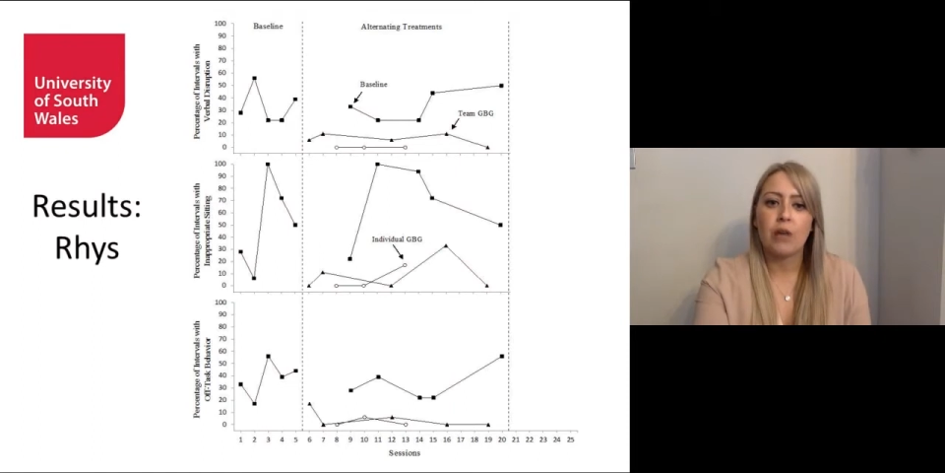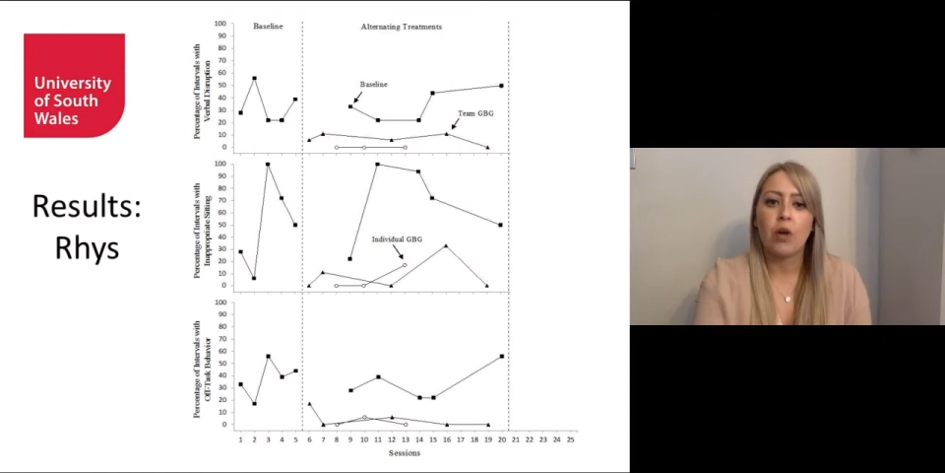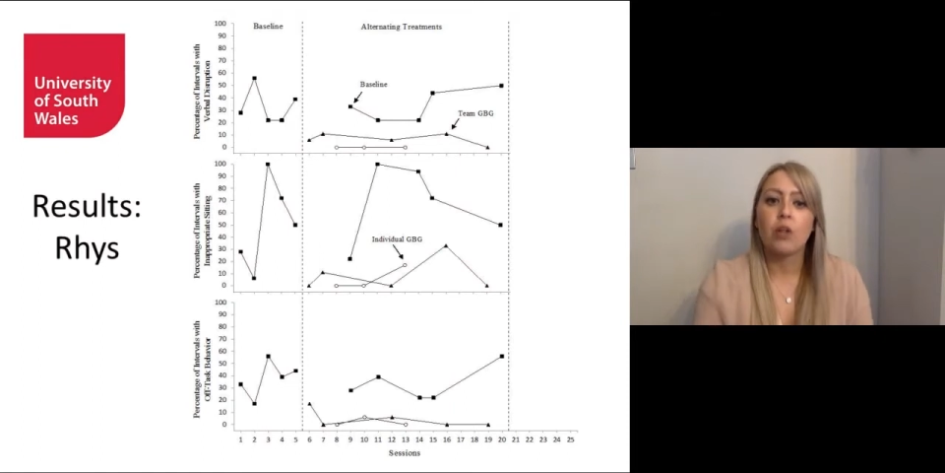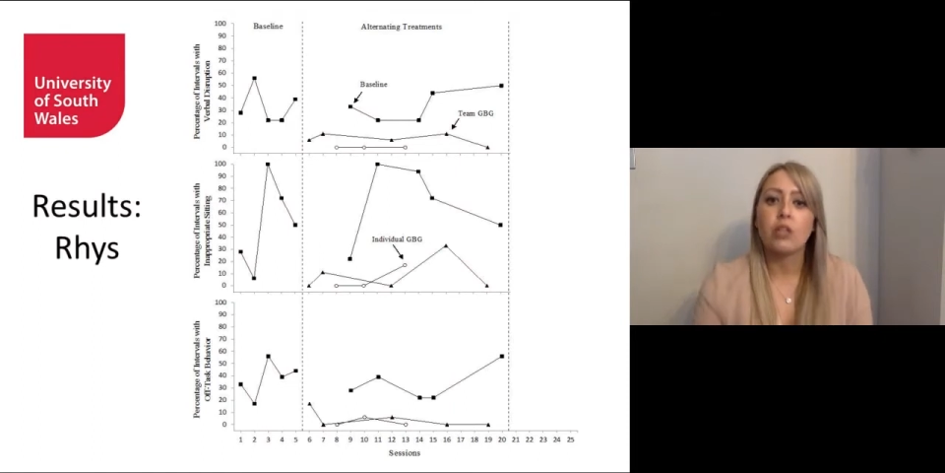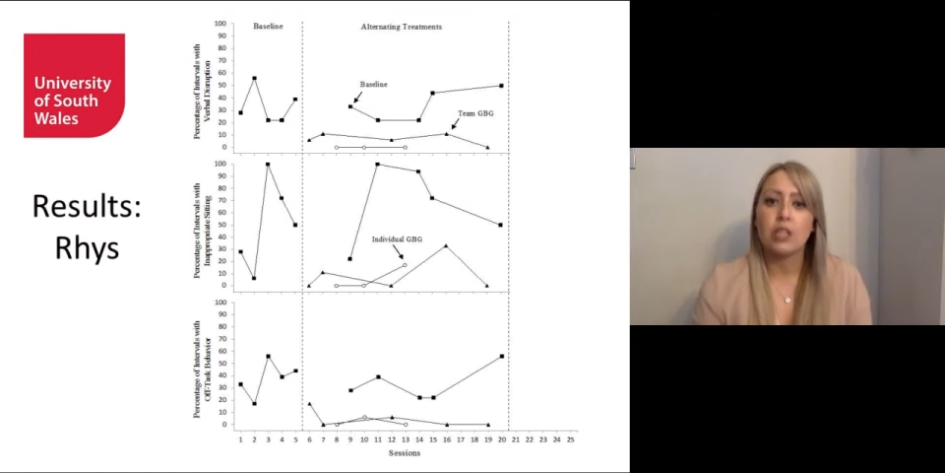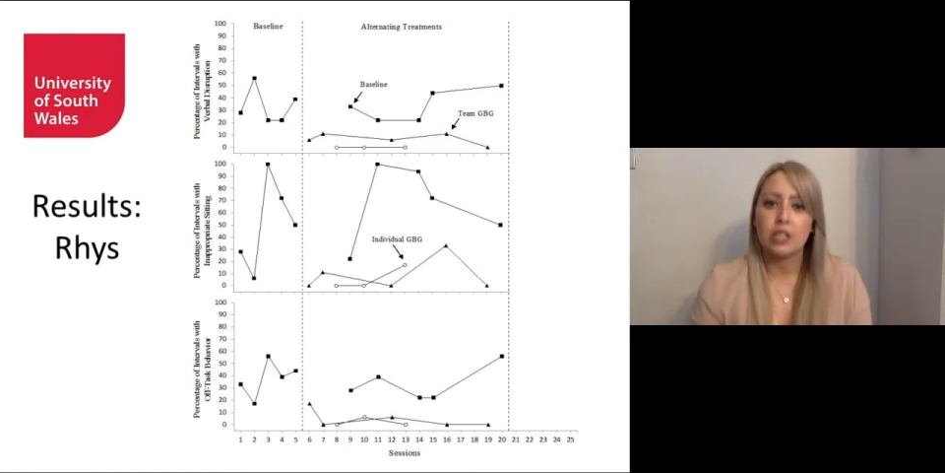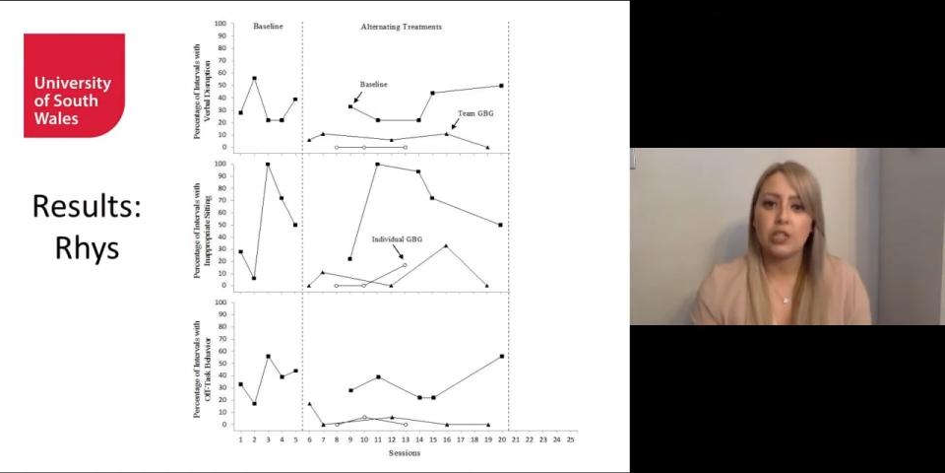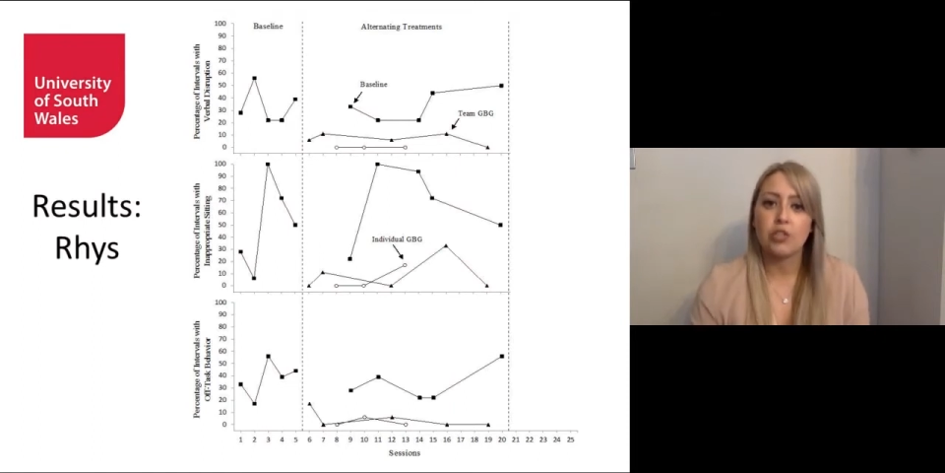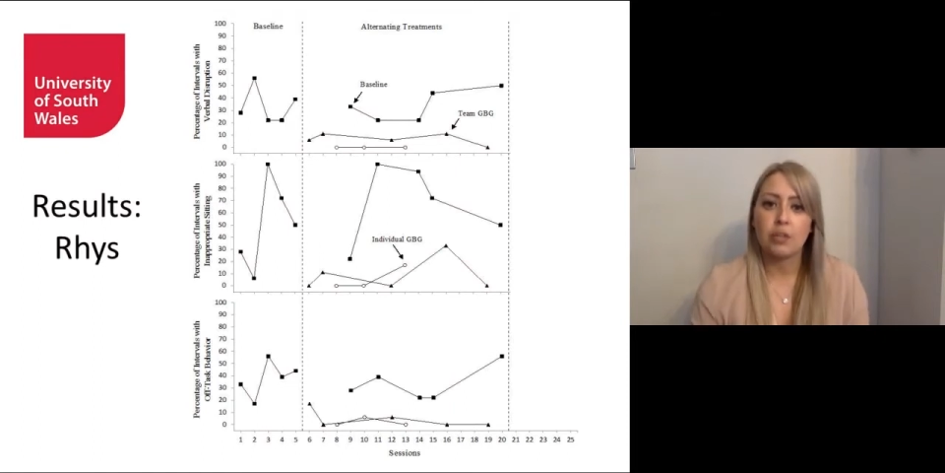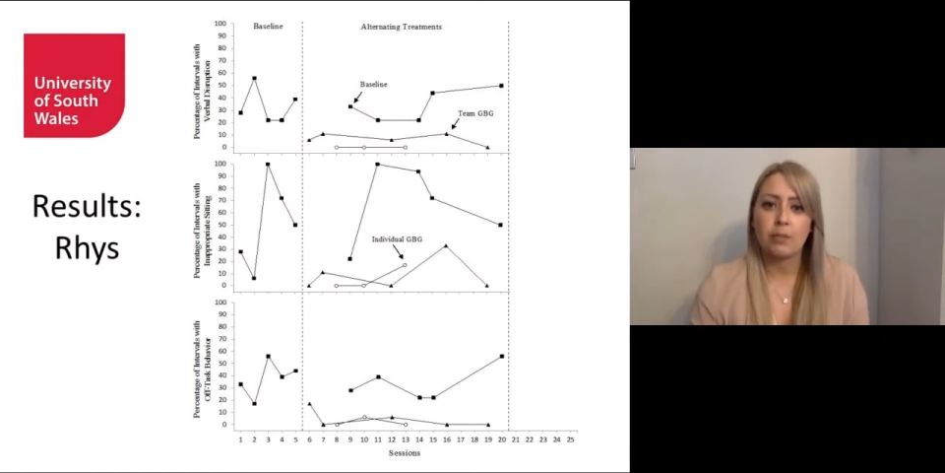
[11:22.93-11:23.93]
alternating
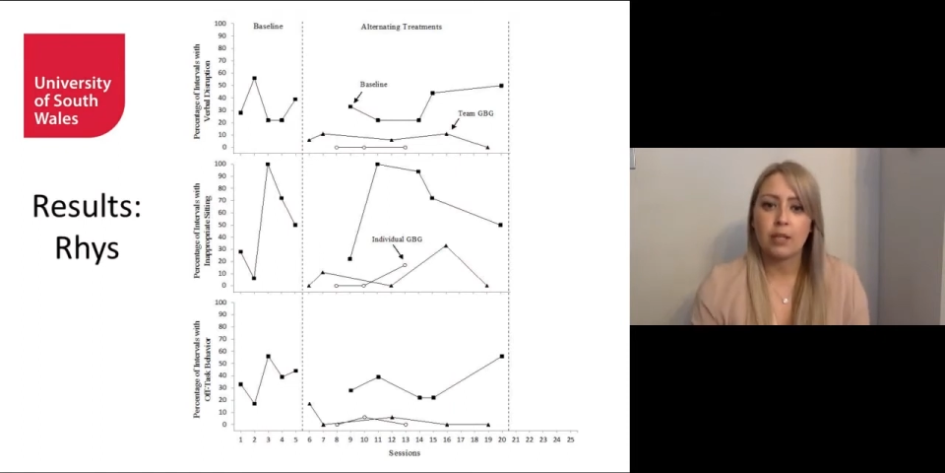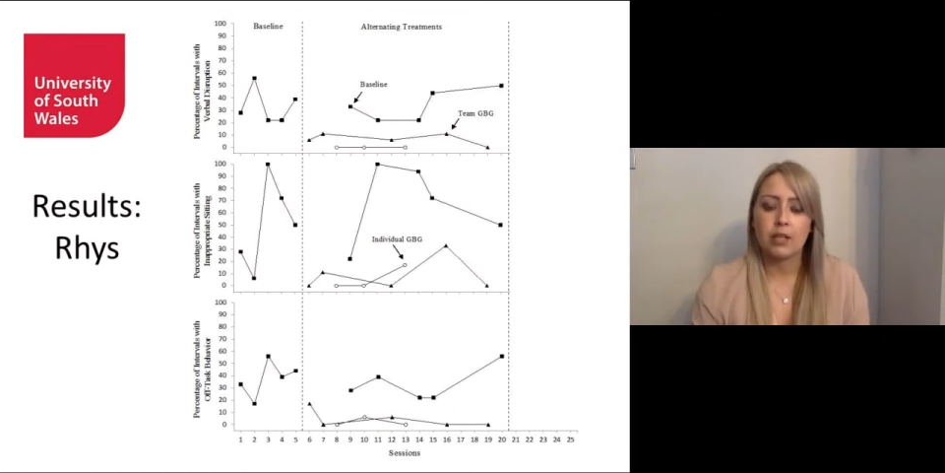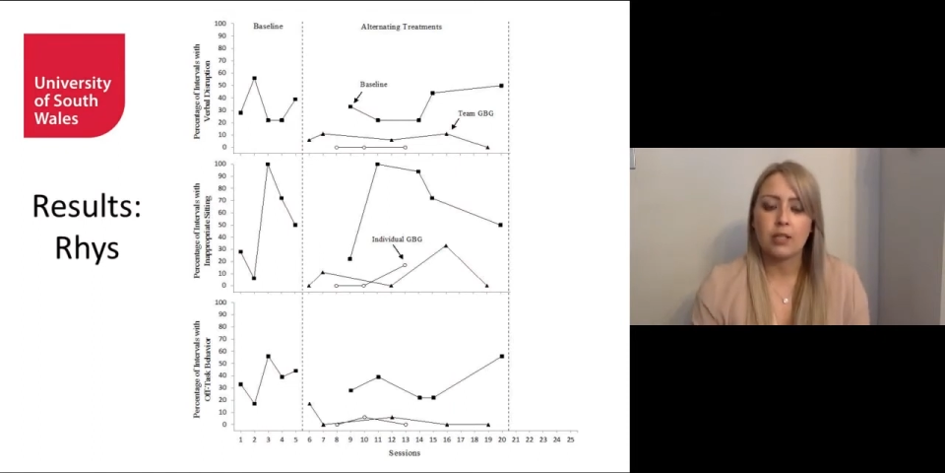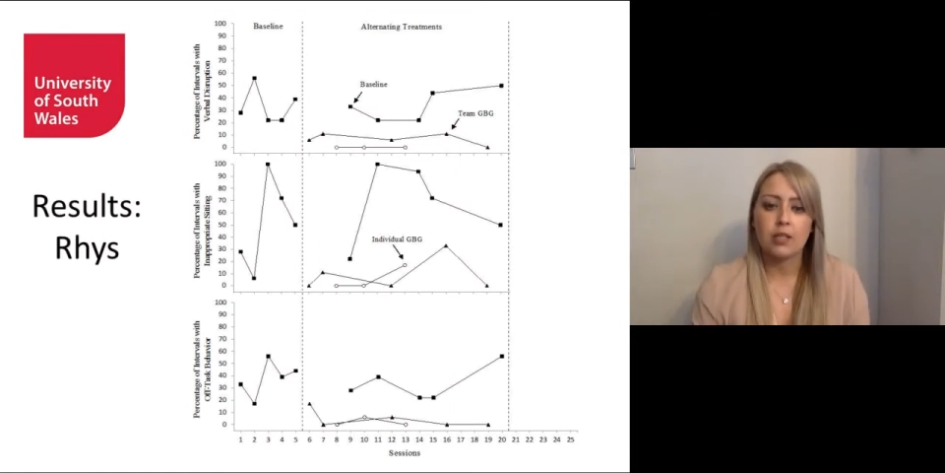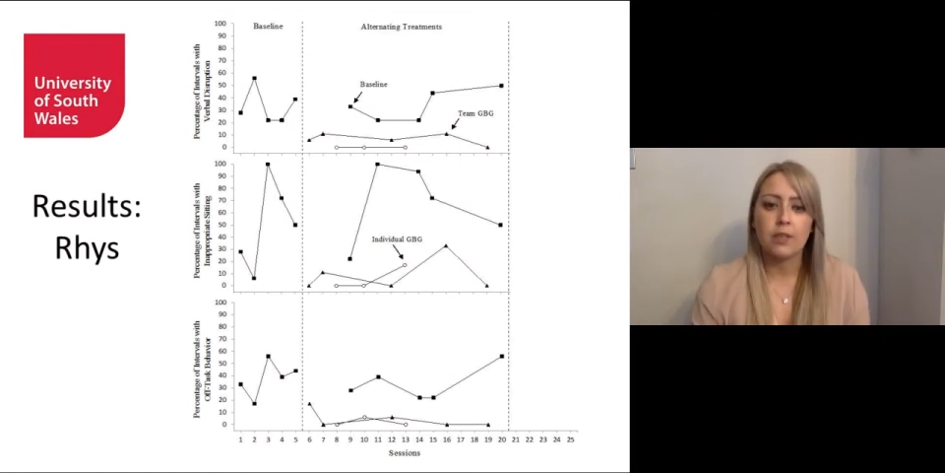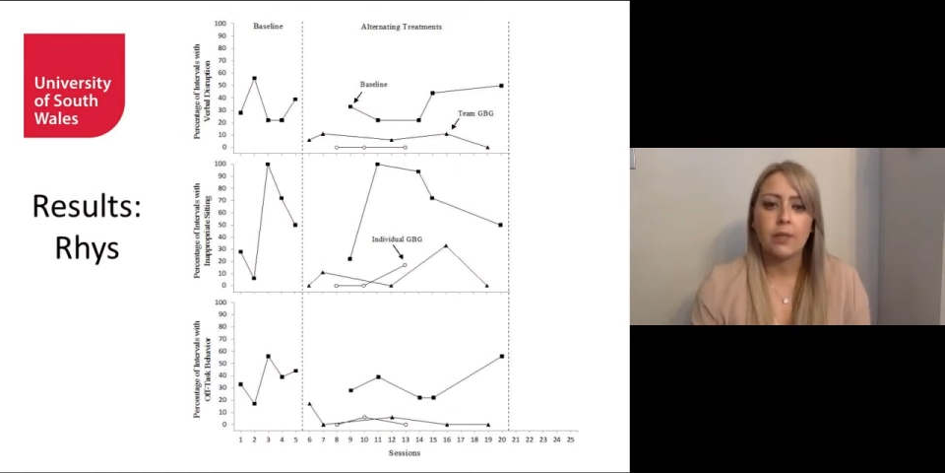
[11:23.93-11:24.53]
treatments.